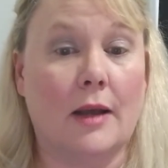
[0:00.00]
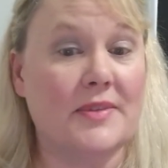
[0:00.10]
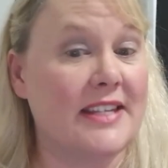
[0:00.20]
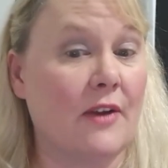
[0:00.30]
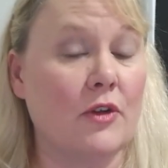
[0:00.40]

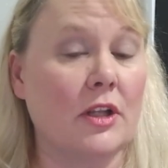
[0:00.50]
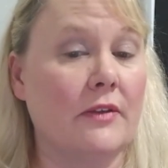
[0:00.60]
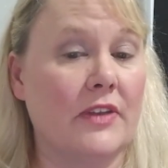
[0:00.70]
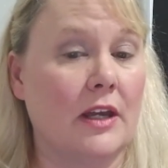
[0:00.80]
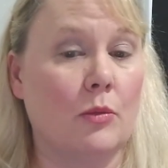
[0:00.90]
Several
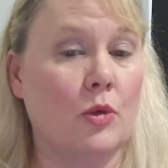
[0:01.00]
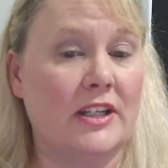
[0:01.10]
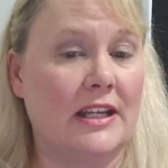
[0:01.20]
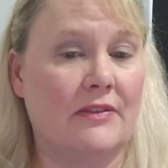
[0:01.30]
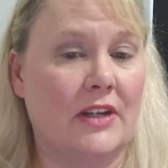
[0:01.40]
of them
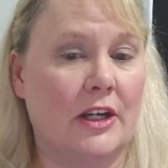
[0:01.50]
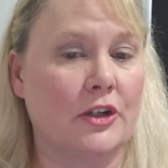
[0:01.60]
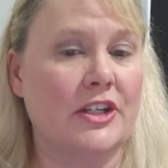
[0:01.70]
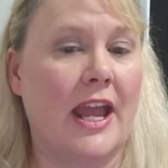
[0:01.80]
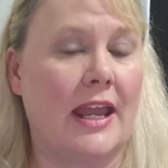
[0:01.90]
wouldn't even
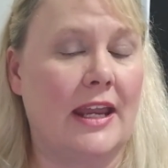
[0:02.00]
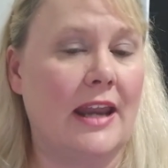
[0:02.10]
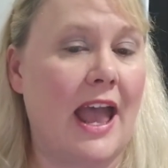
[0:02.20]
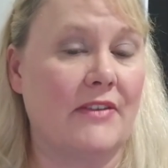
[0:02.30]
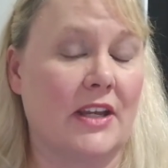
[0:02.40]
entertain
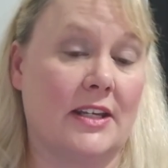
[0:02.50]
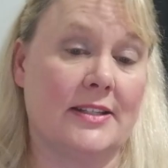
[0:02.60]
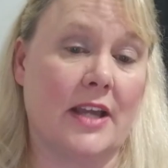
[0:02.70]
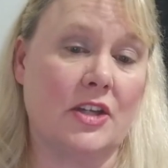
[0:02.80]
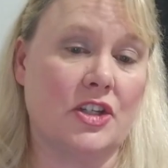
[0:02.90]
having a
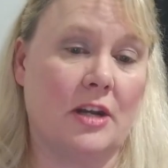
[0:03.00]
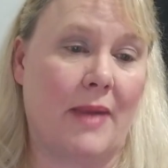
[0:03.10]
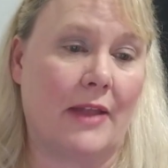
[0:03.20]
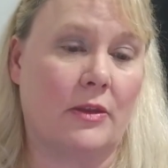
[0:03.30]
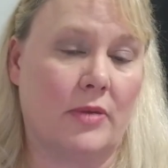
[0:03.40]
discussion
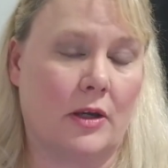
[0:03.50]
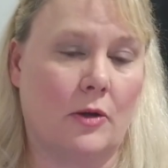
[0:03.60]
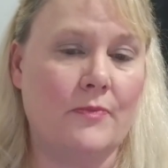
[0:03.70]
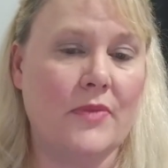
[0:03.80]
about the bill.